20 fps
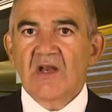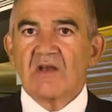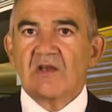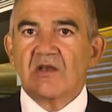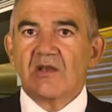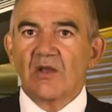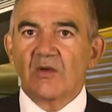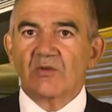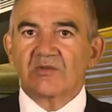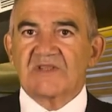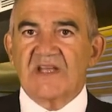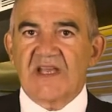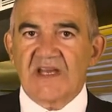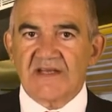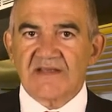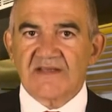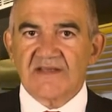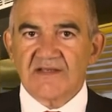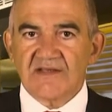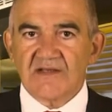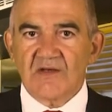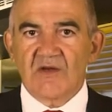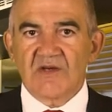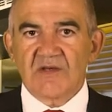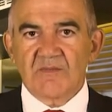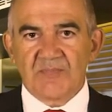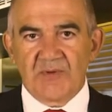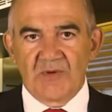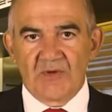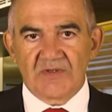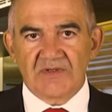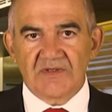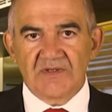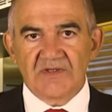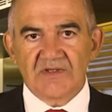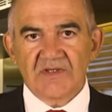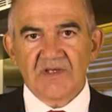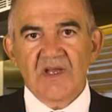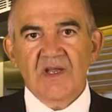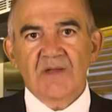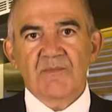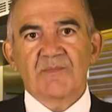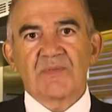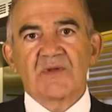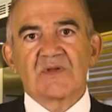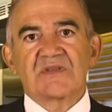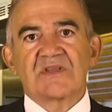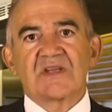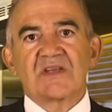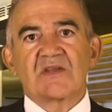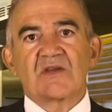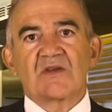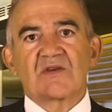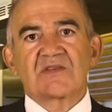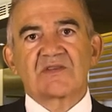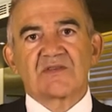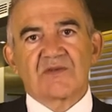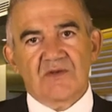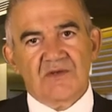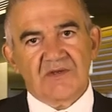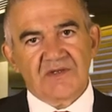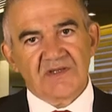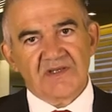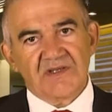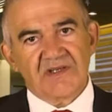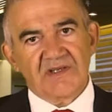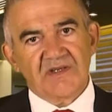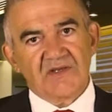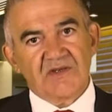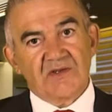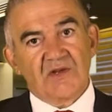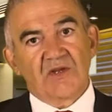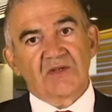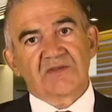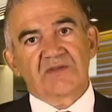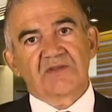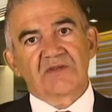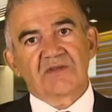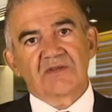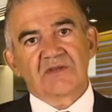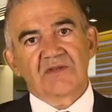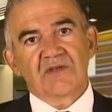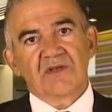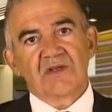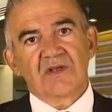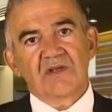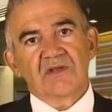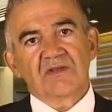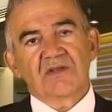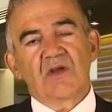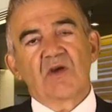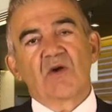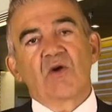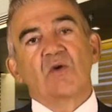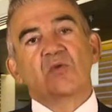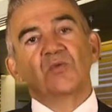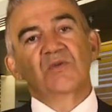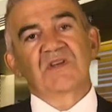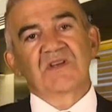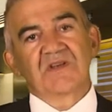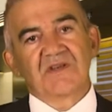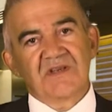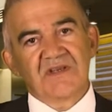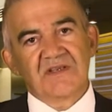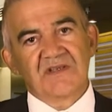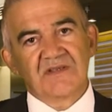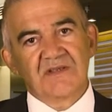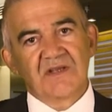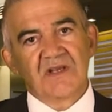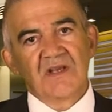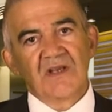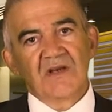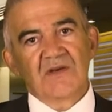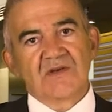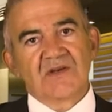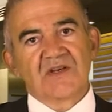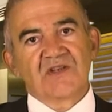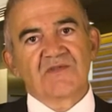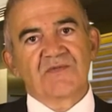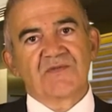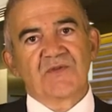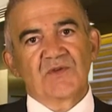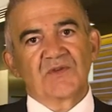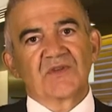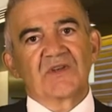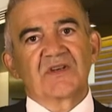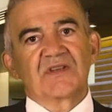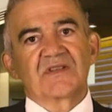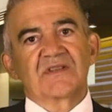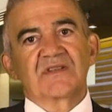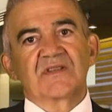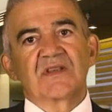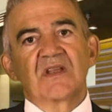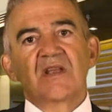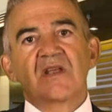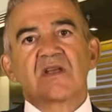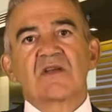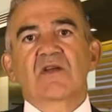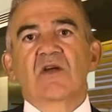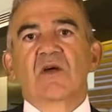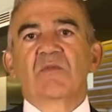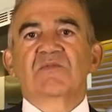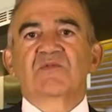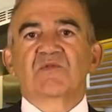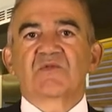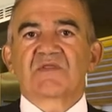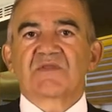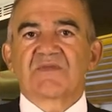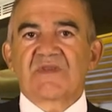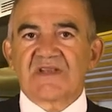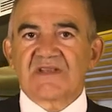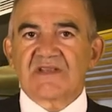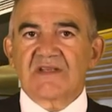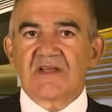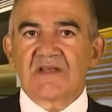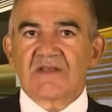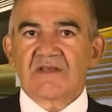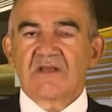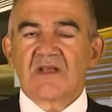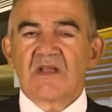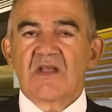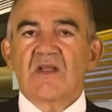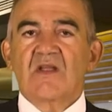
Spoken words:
Low taxes are important, but they are certainly not the only reason rich foreigners come to Switzerland.